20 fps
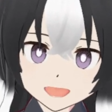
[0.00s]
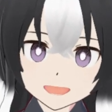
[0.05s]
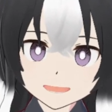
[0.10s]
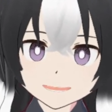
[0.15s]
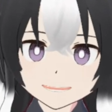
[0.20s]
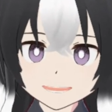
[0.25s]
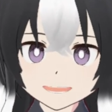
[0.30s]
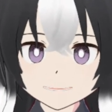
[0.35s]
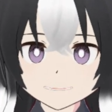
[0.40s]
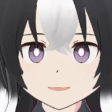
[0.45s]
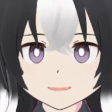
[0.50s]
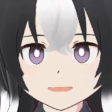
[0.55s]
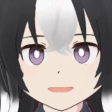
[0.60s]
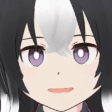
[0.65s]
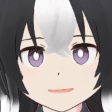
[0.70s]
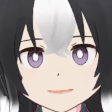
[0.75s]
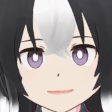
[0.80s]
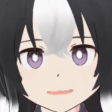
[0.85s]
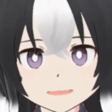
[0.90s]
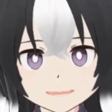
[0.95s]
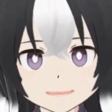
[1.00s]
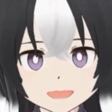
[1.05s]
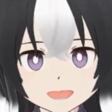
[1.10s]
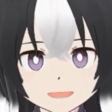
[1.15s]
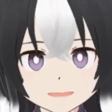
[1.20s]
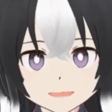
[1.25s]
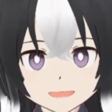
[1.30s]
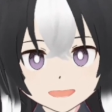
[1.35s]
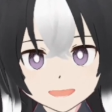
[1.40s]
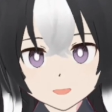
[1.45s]
actually afraid of the
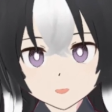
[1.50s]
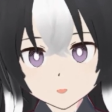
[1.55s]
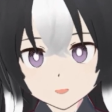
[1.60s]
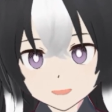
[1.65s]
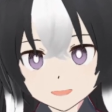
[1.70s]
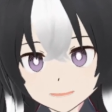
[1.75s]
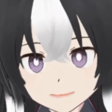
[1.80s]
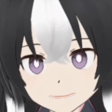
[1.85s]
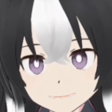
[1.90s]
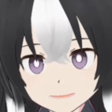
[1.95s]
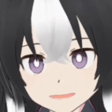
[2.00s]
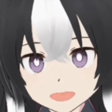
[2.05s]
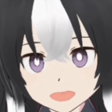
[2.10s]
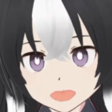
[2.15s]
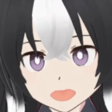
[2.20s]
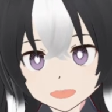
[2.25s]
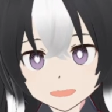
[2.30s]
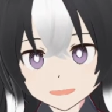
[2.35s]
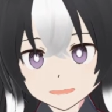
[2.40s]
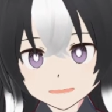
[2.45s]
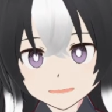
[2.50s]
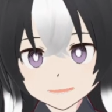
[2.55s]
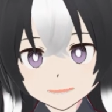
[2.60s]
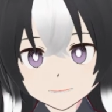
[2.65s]
humans more.